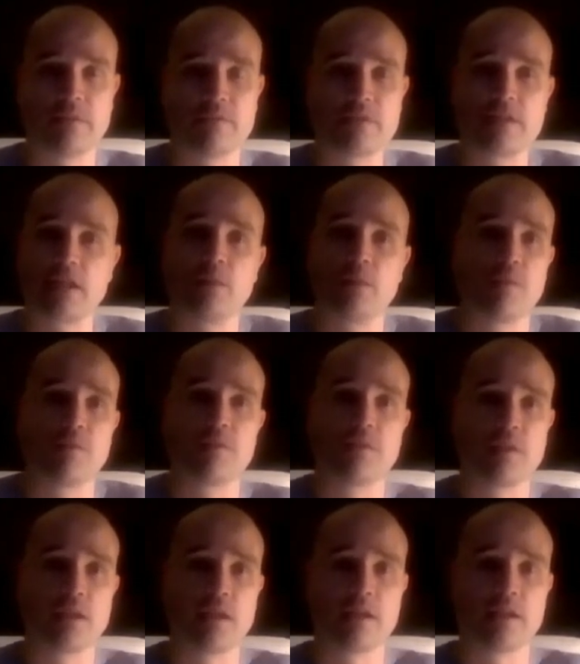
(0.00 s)
every single month of
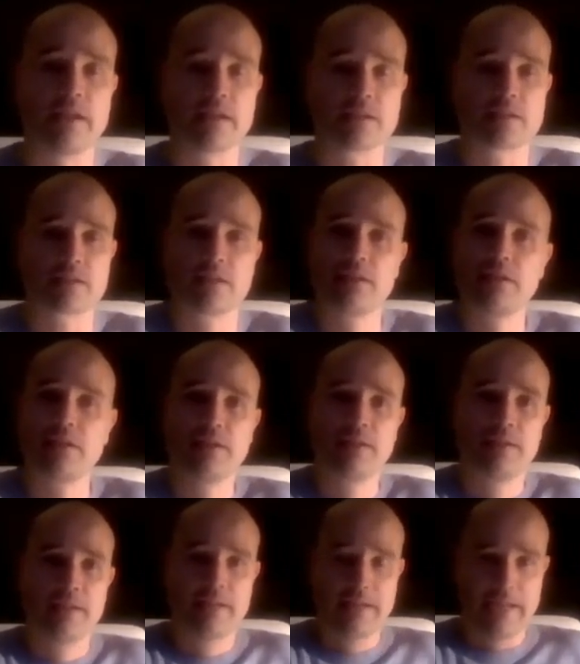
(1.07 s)
the year, and that's
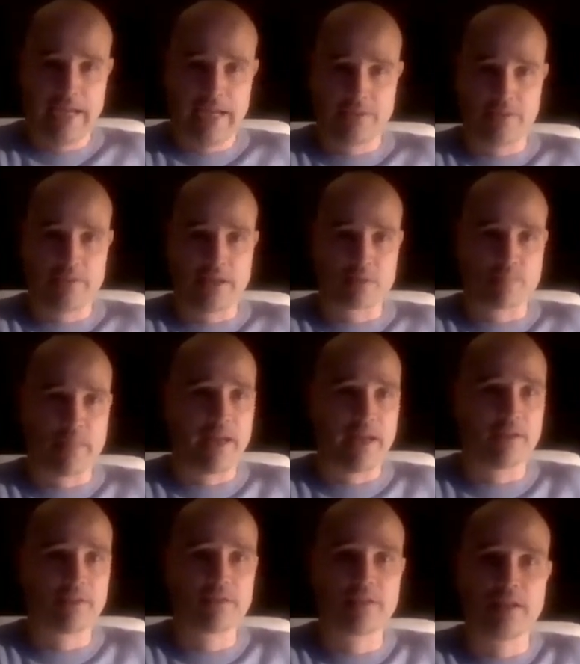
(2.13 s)
I think that's
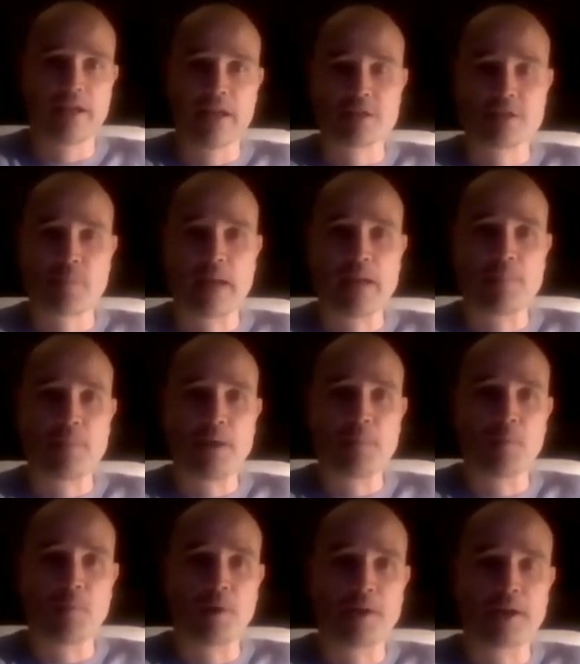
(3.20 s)
better uh, to pay
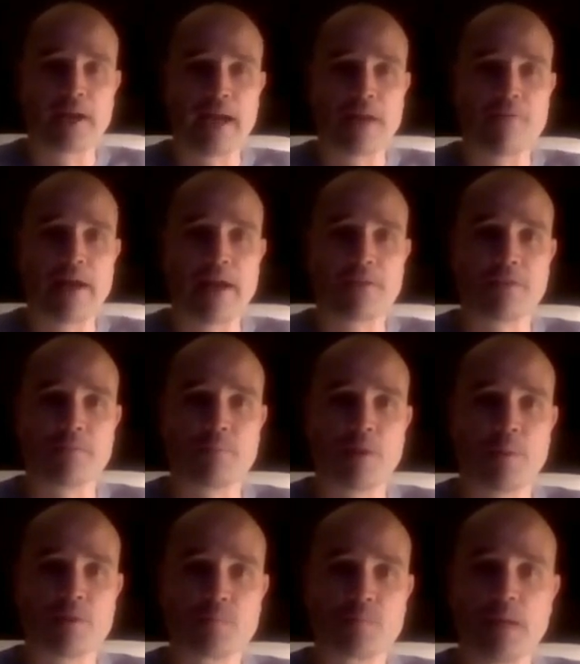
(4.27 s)
people what you can rather than
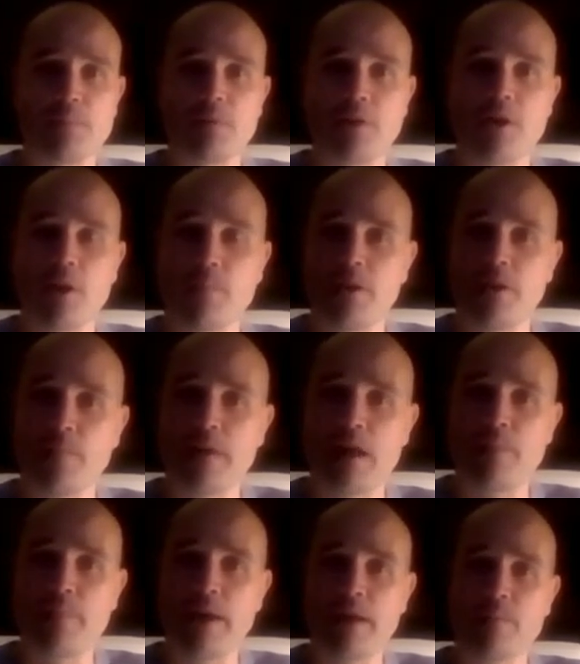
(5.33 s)
promise people and not not be
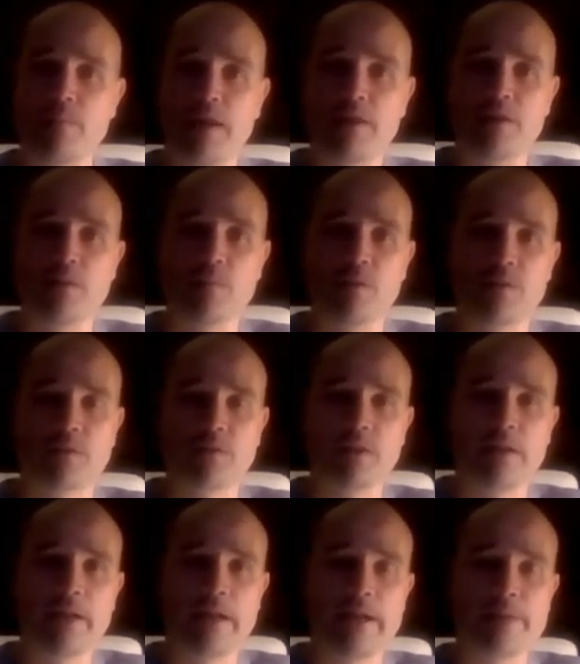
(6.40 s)
able to pay them at the end of the month.
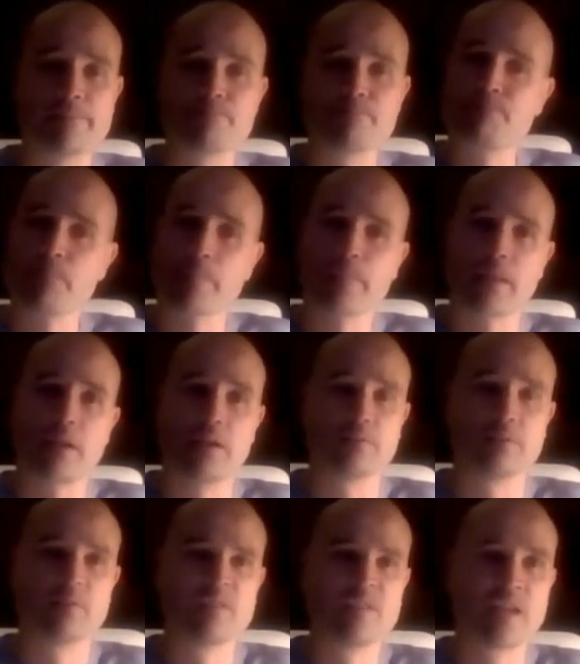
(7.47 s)
Um,
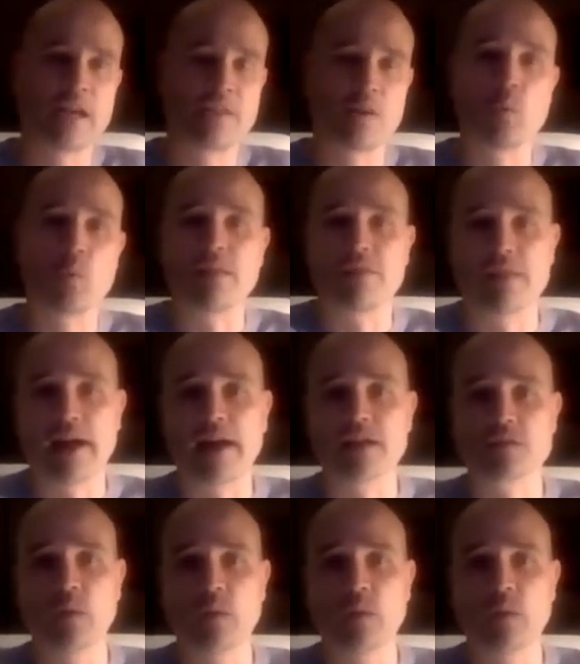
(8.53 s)
and I think with that as